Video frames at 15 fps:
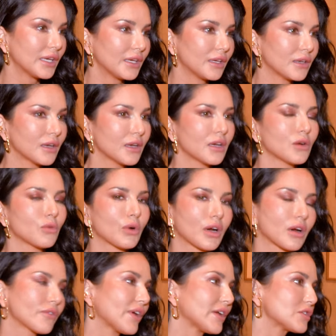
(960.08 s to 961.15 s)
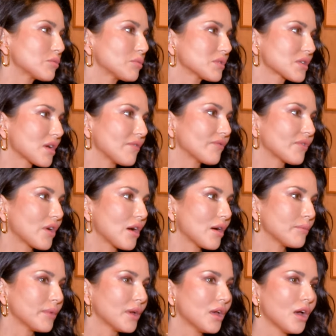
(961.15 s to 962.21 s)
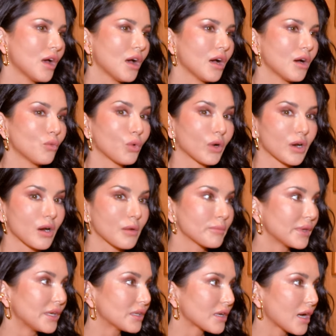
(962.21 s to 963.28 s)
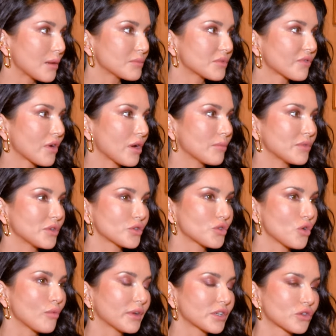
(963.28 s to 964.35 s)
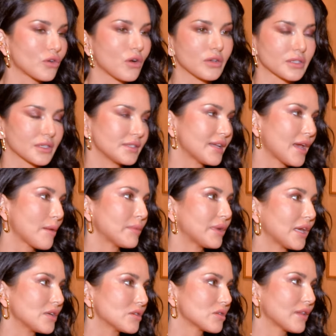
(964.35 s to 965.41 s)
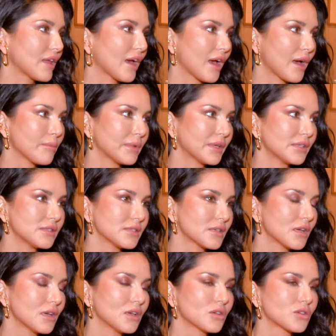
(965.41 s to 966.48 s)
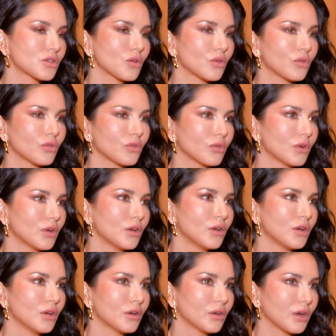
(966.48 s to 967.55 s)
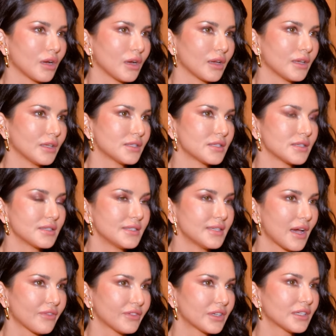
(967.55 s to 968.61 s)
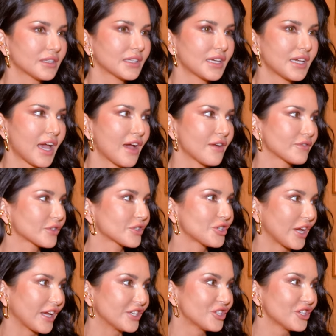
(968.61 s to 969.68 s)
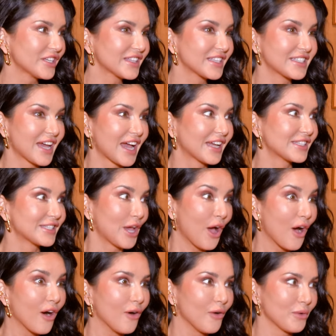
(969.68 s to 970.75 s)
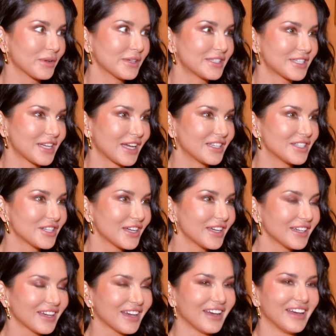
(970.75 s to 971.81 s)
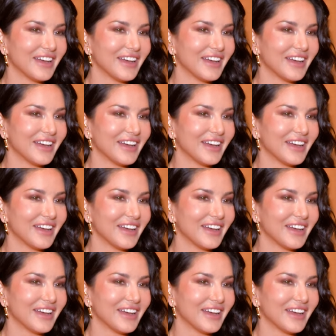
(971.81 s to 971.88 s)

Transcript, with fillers: eat, where our vegetables come from, uh, where our meat comes from. There's so much cross-contamination that happens. So it's definitely ever-changing. The diet's always changing.